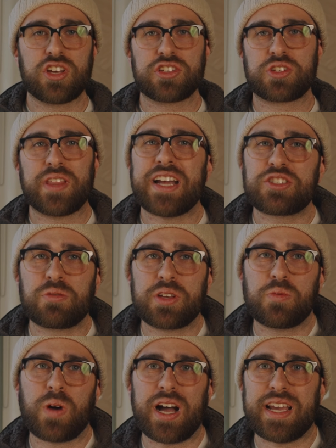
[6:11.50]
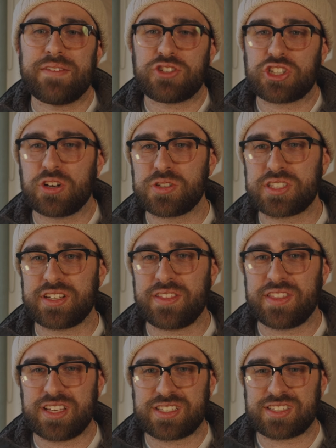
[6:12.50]
So that's really why I've
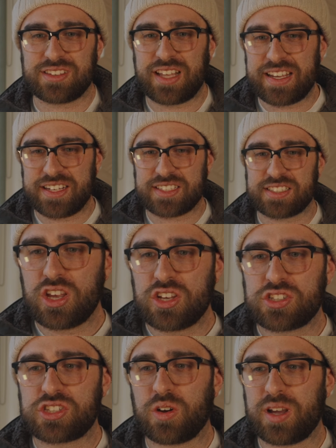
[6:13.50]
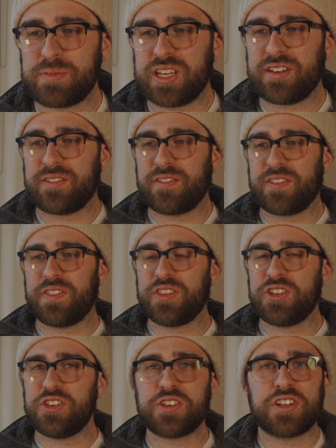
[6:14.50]
chosen this lighting set. So I mean,
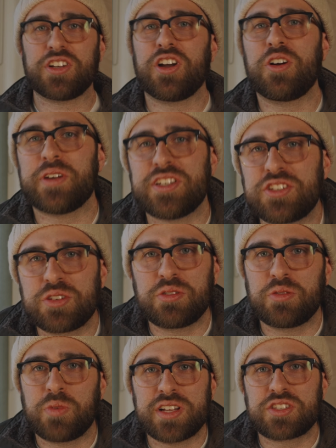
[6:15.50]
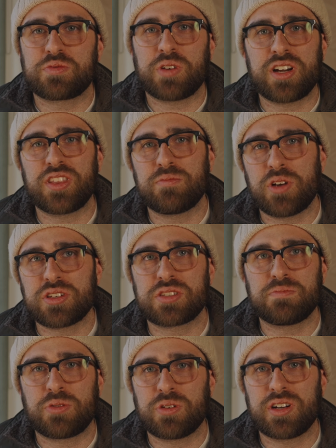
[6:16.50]
you can go into it, what's one of the most
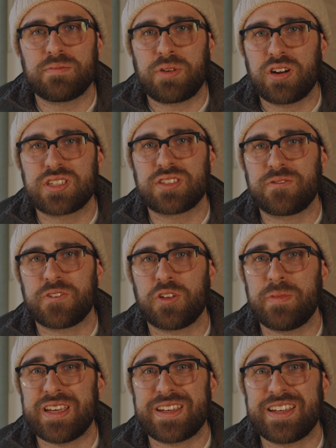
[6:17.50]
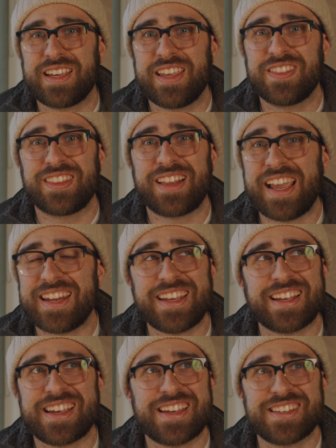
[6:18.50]
important parts of filmmaking, and
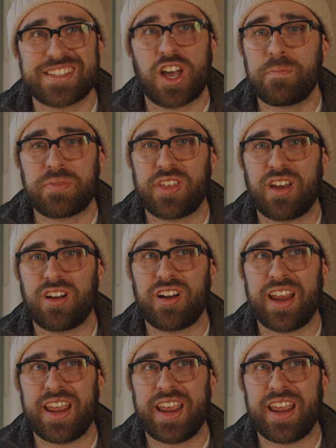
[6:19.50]
lighting is up there.